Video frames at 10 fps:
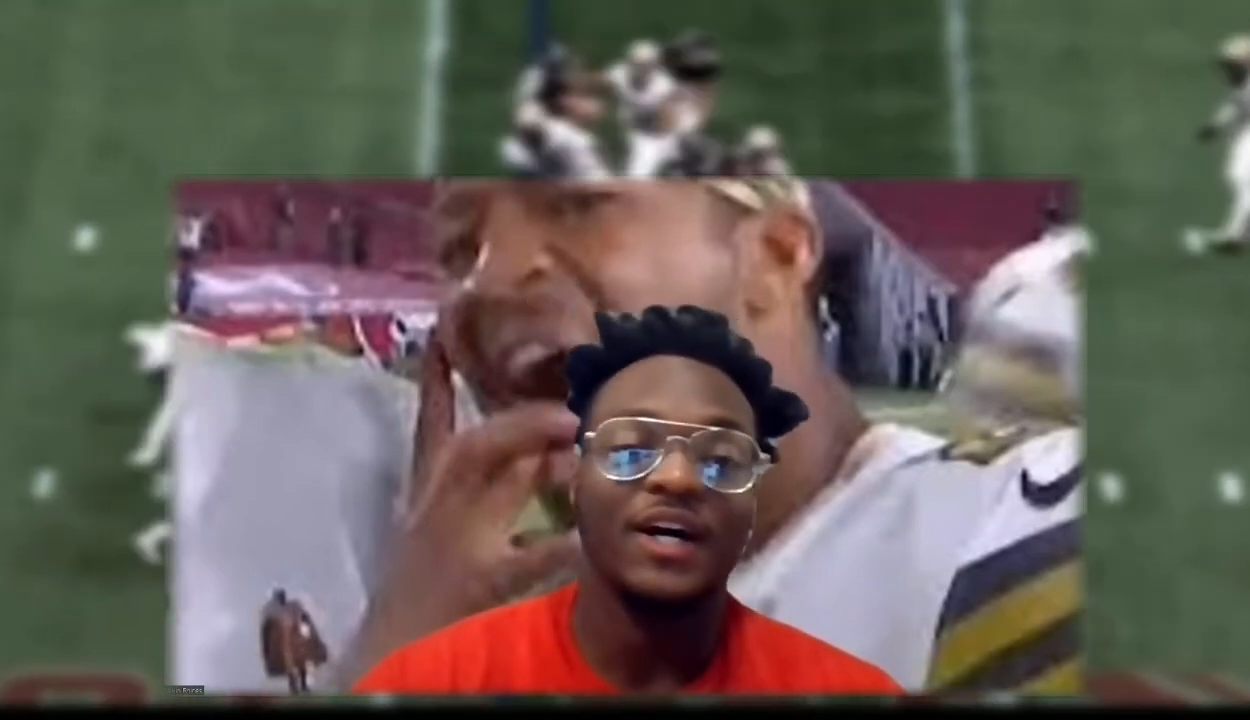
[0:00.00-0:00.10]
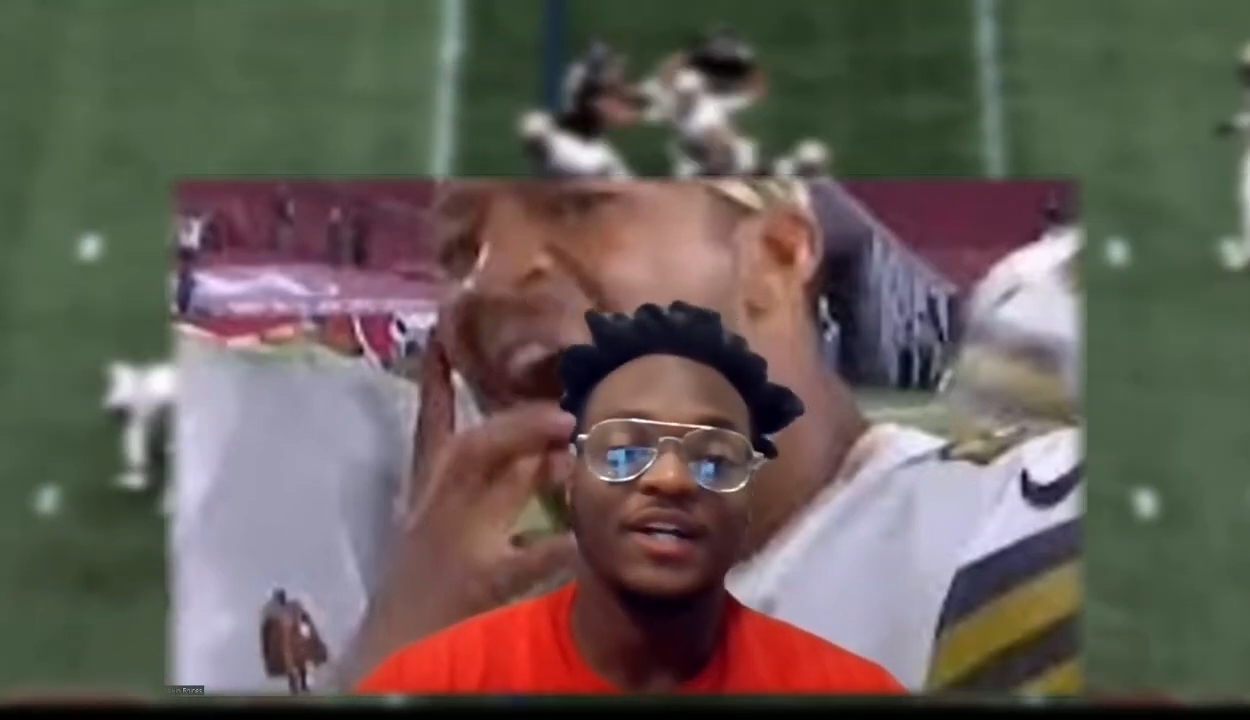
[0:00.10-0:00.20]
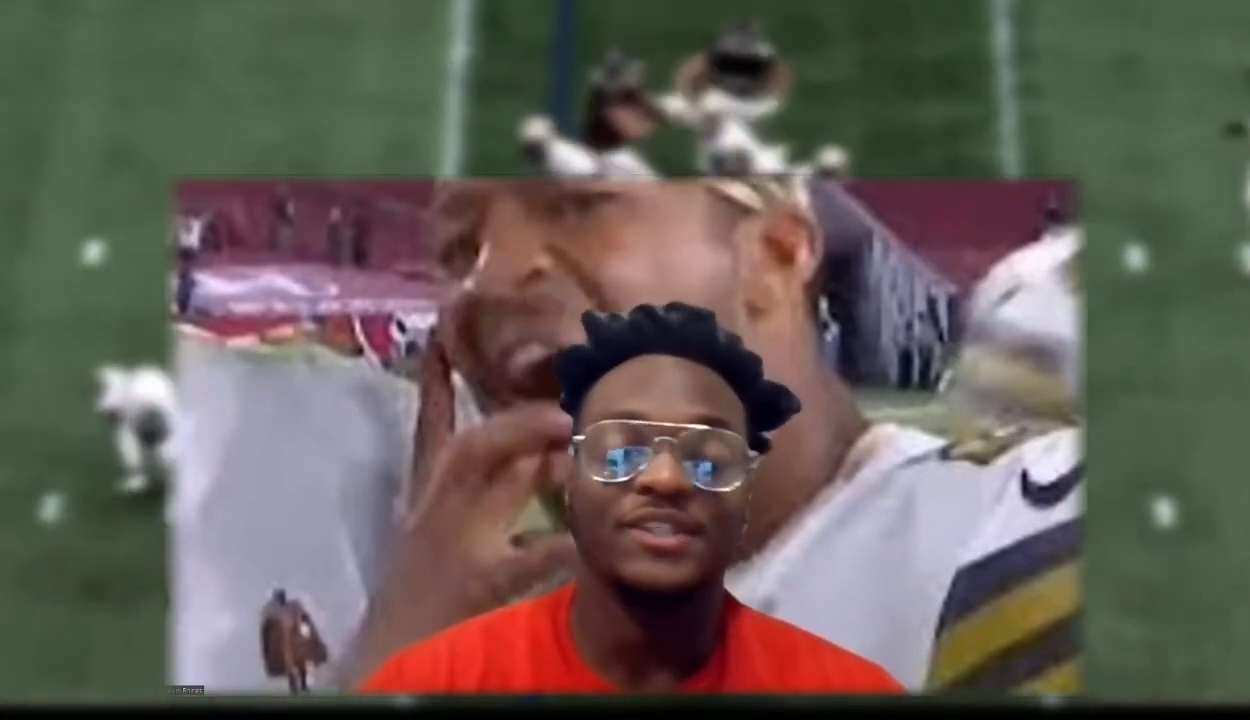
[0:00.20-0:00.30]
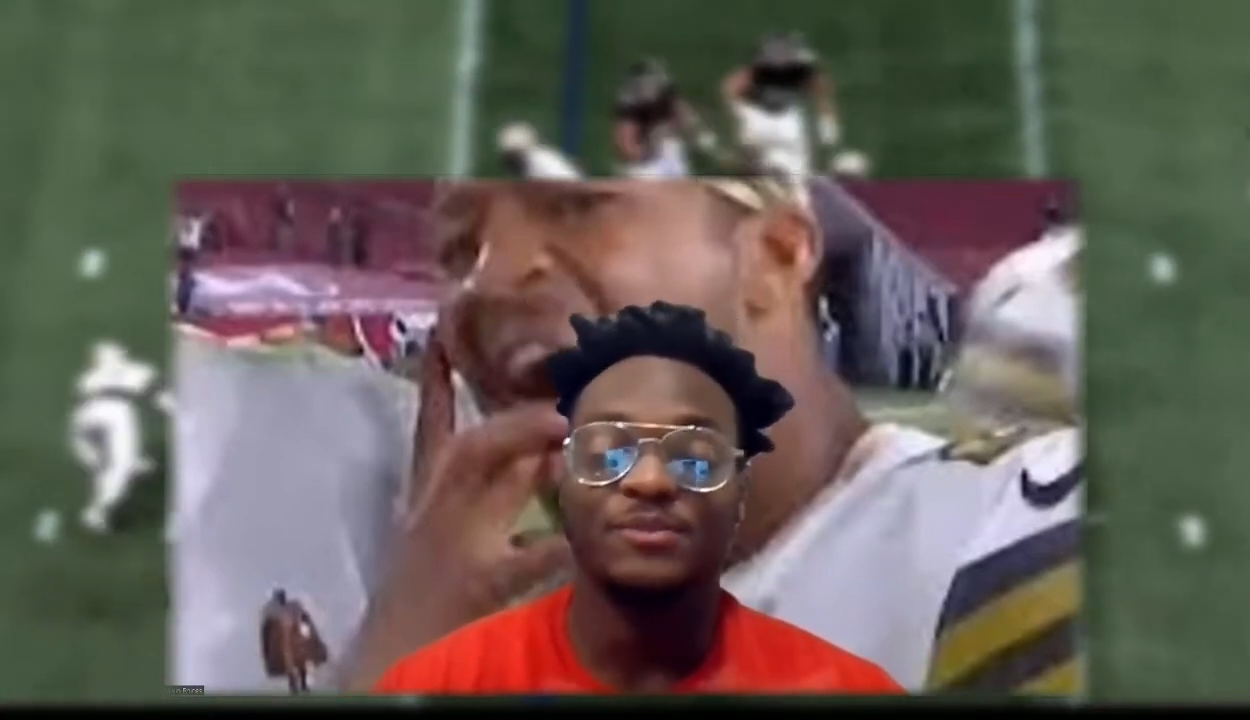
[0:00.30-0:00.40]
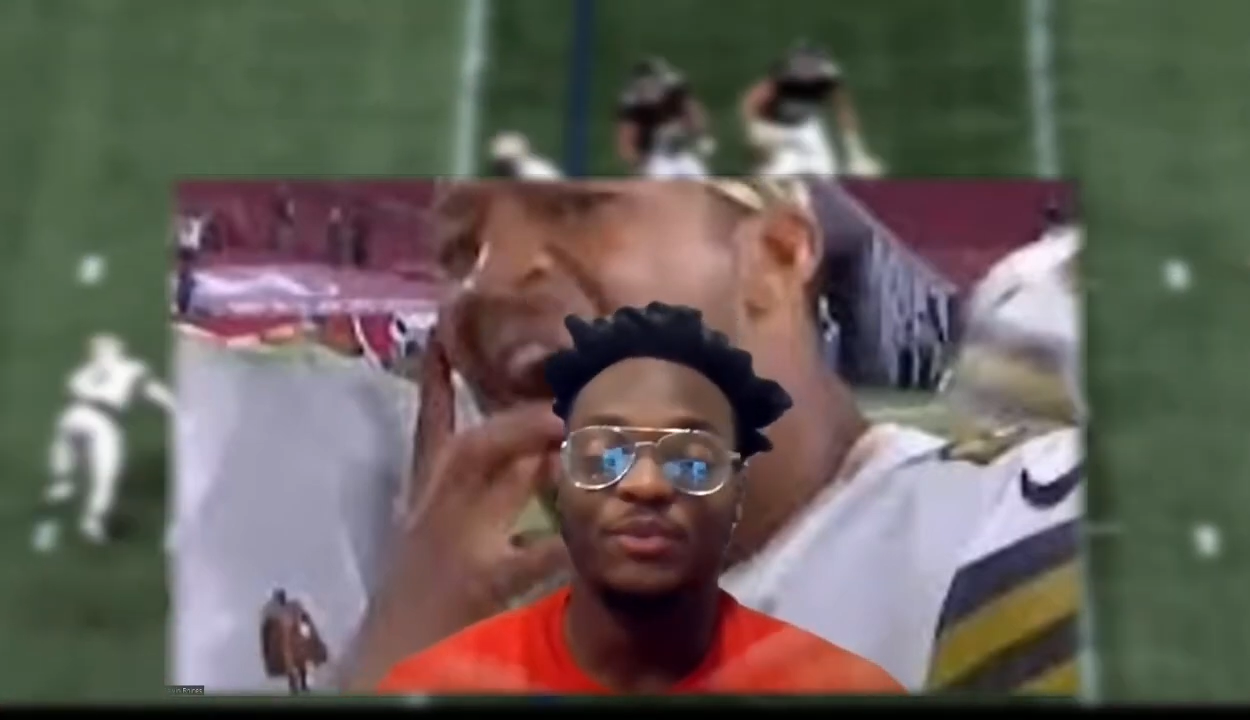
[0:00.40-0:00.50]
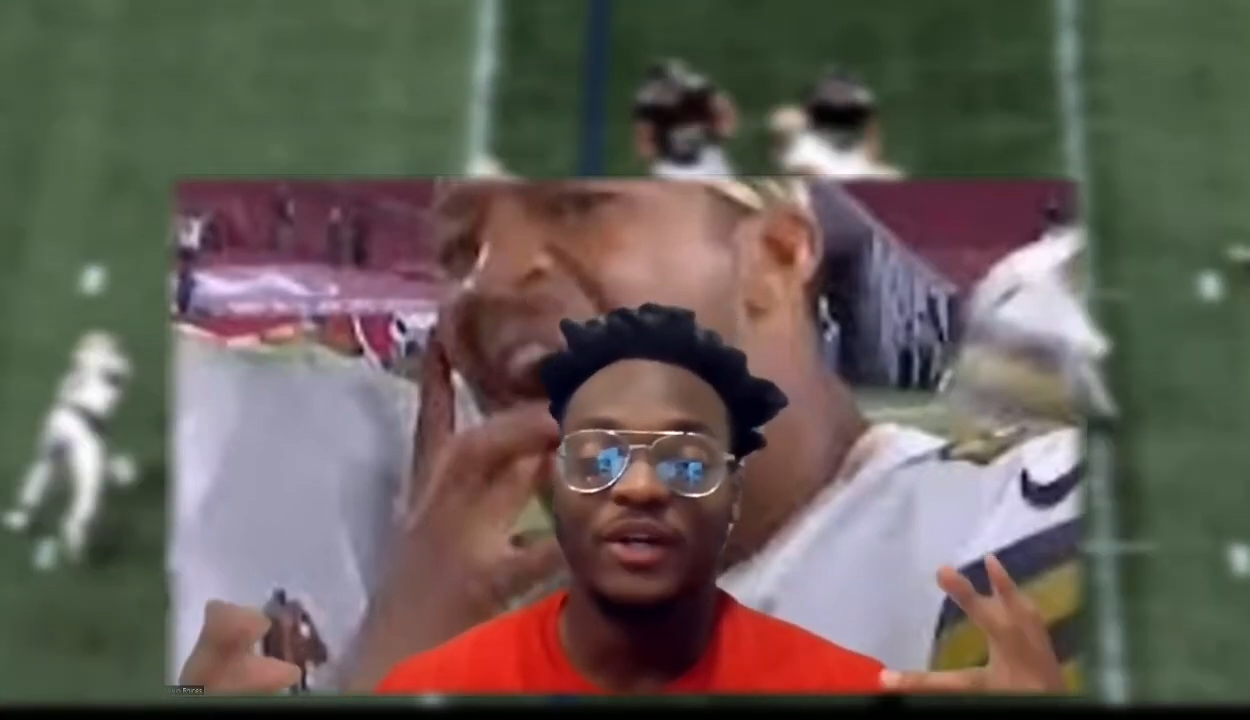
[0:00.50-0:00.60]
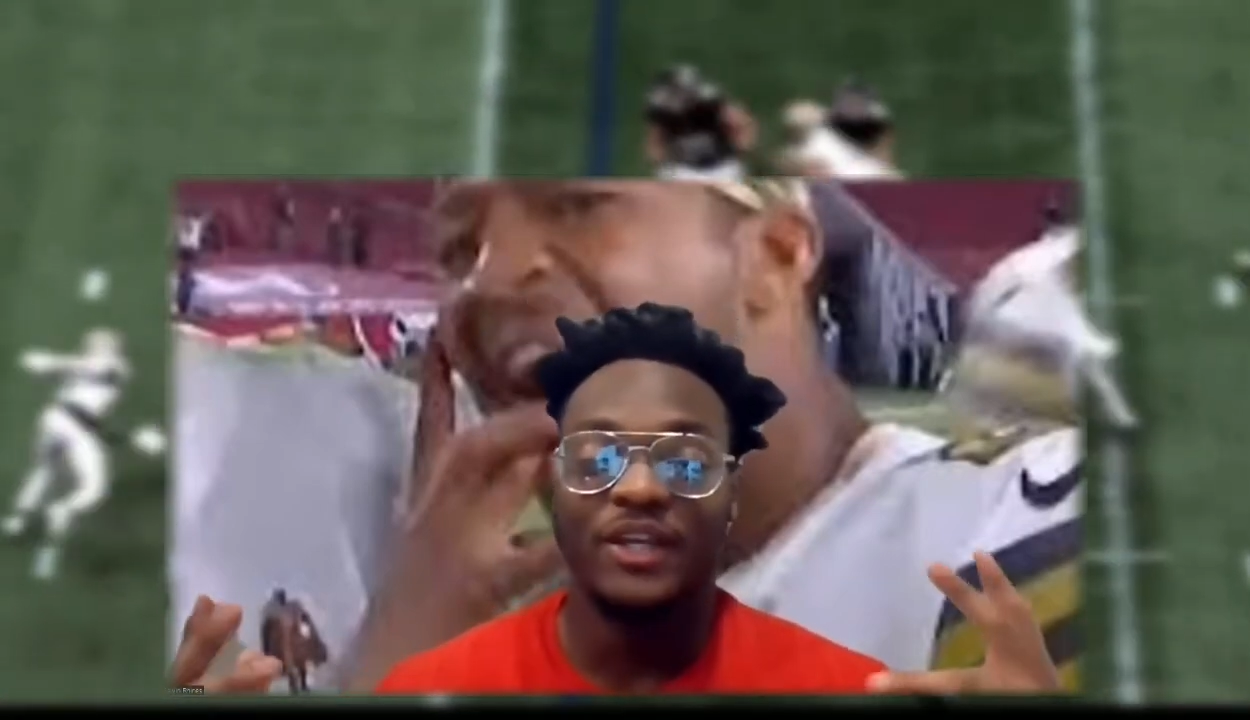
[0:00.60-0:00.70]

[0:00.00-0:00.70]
It's your boy